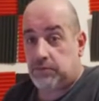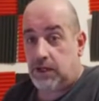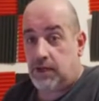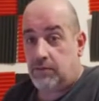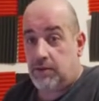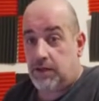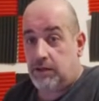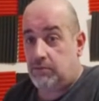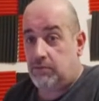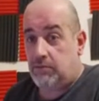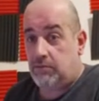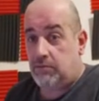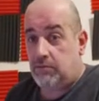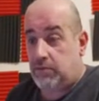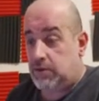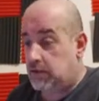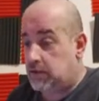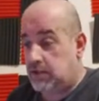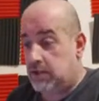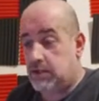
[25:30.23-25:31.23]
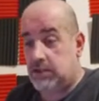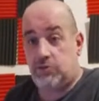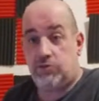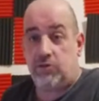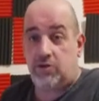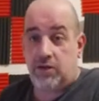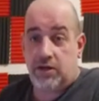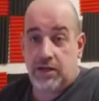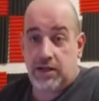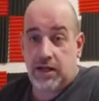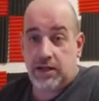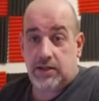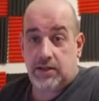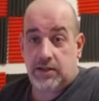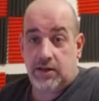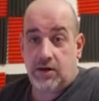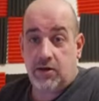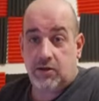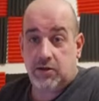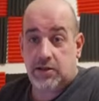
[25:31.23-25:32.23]
I mean, this one you can get
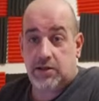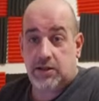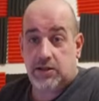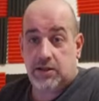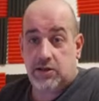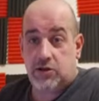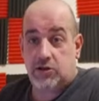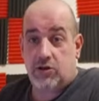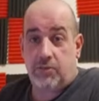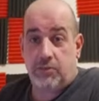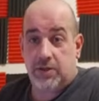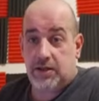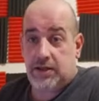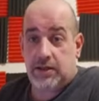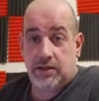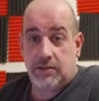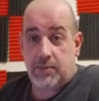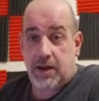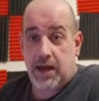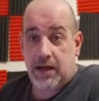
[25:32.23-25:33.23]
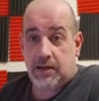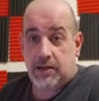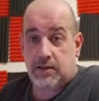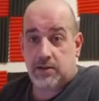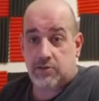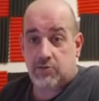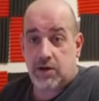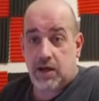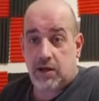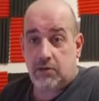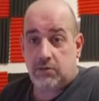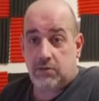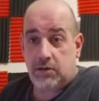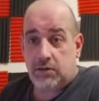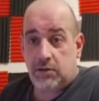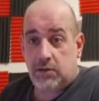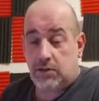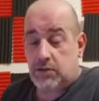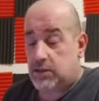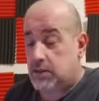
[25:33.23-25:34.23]
the dogs and the shopping in the back as well.
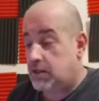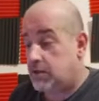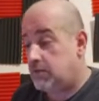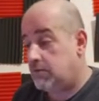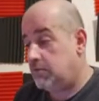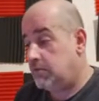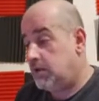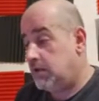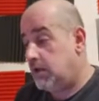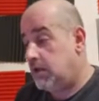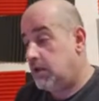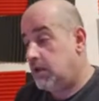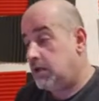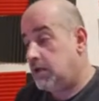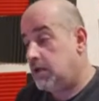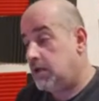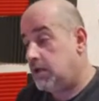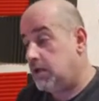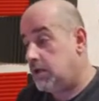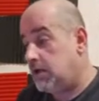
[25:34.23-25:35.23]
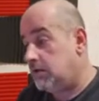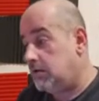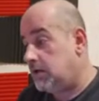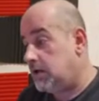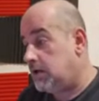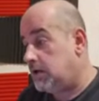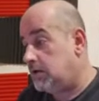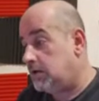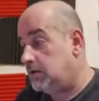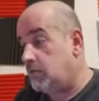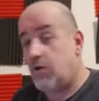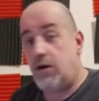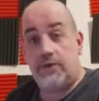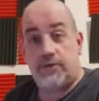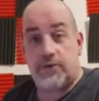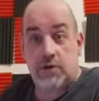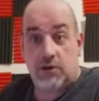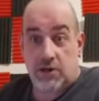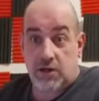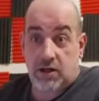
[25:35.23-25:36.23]
So, the
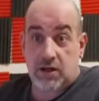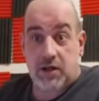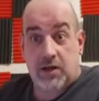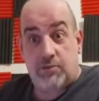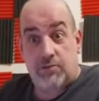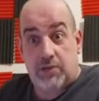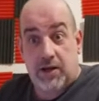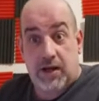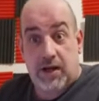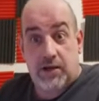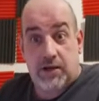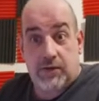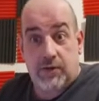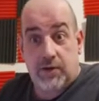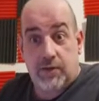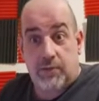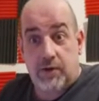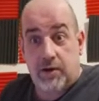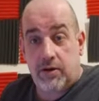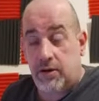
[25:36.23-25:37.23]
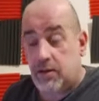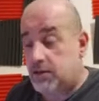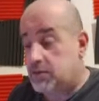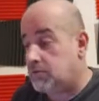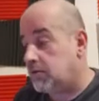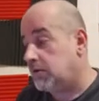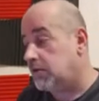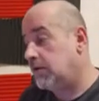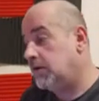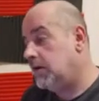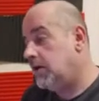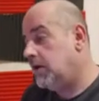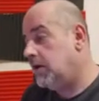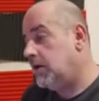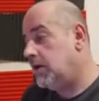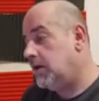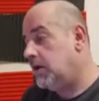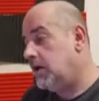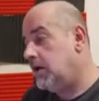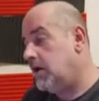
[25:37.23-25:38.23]
wife's not going to complain if you buy this one.
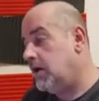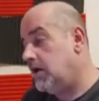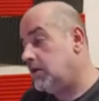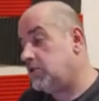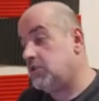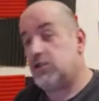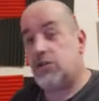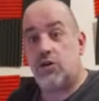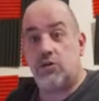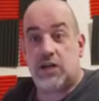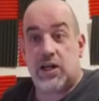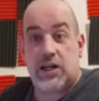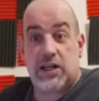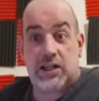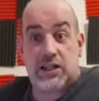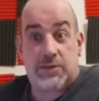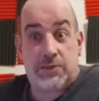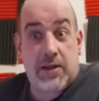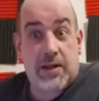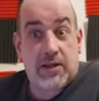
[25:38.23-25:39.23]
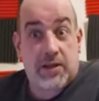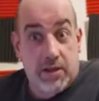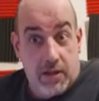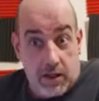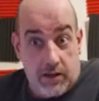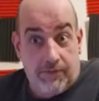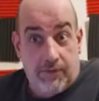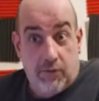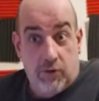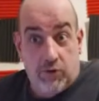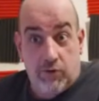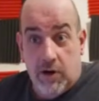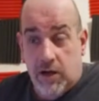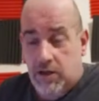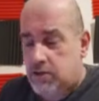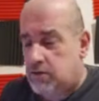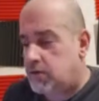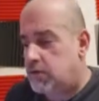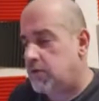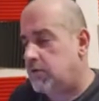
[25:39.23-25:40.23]
Just don't tell her you spent 34
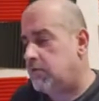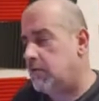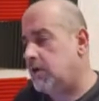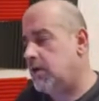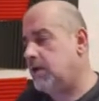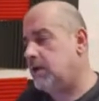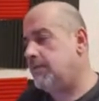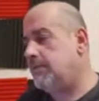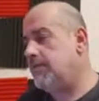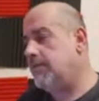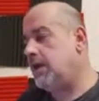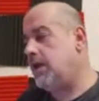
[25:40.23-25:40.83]
grand on it, really.